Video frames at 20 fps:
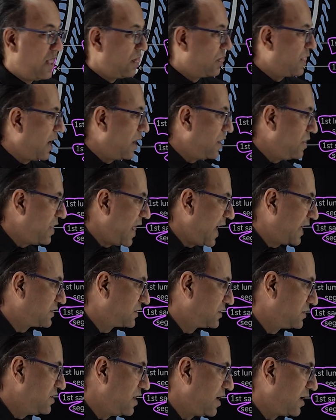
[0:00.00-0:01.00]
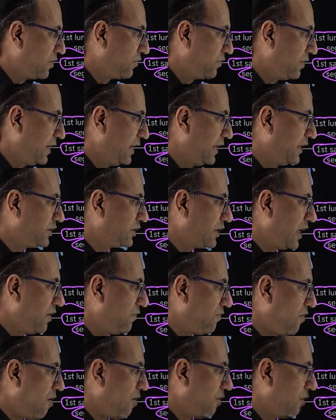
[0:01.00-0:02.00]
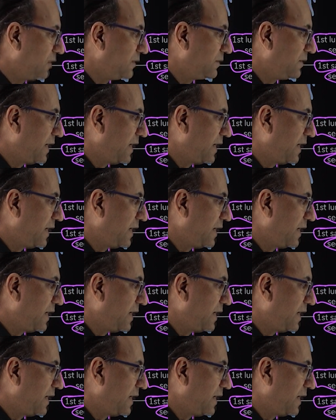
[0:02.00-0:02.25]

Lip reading: The next nerve is involved.